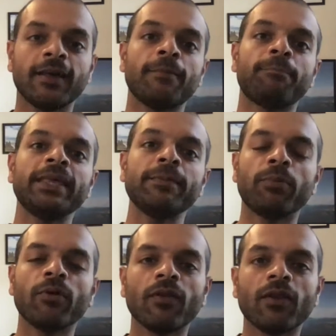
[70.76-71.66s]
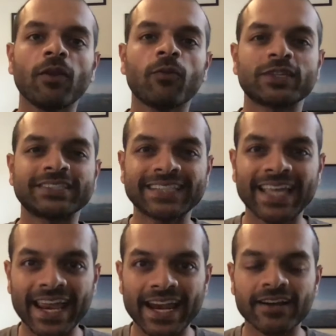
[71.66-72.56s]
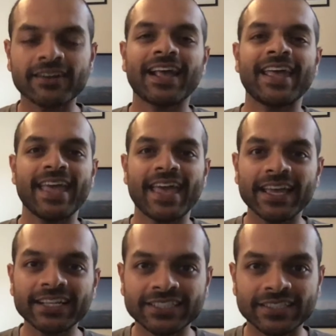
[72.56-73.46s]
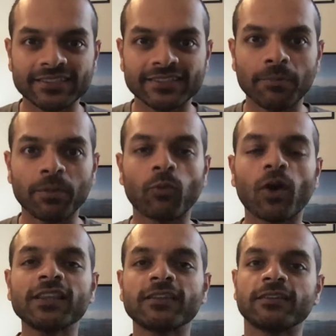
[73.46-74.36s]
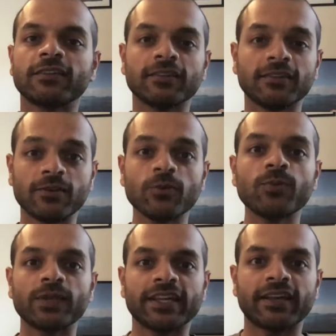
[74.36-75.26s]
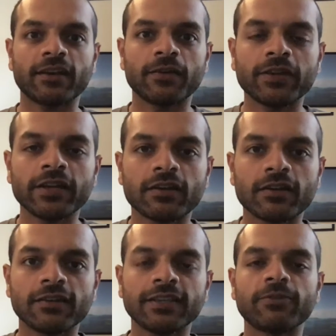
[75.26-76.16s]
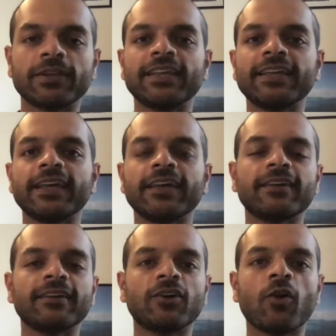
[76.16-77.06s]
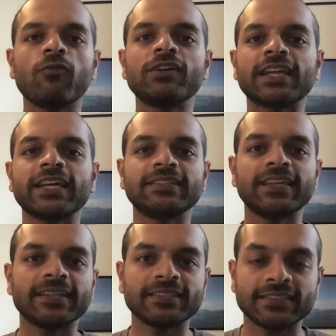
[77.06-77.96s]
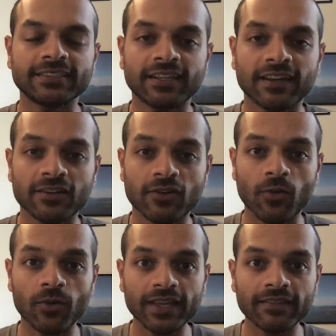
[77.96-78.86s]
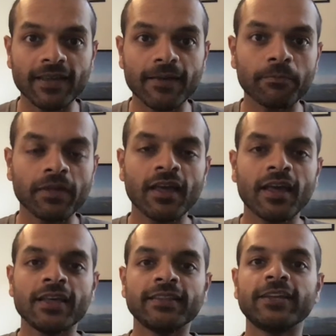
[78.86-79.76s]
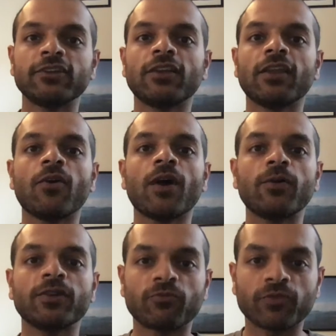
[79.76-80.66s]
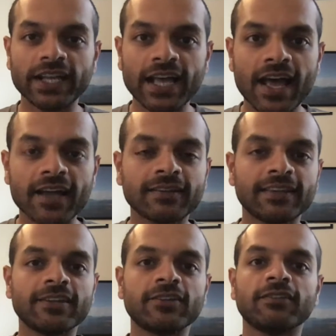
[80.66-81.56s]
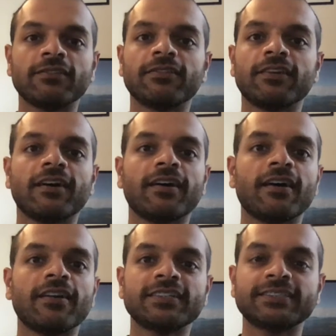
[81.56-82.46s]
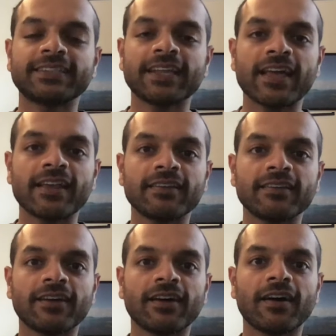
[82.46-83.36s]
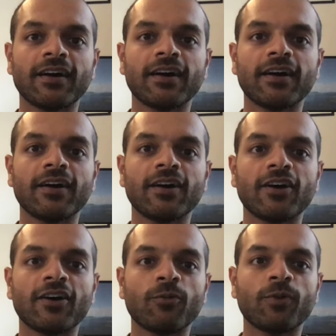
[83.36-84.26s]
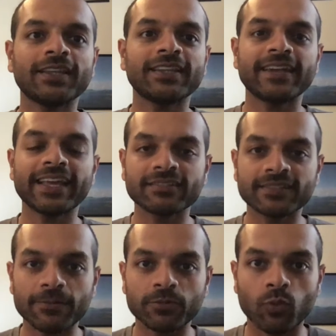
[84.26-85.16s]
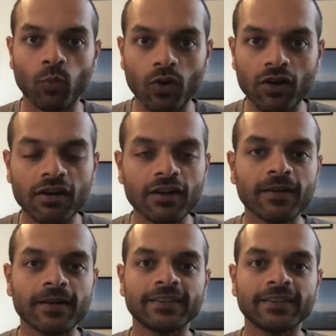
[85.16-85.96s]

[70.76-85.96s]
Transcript: People were scared, anxious about what to do with their career. They were thinking COVID-19 is controlling them. They didn't know how to react. They didn't understand what their next steps were.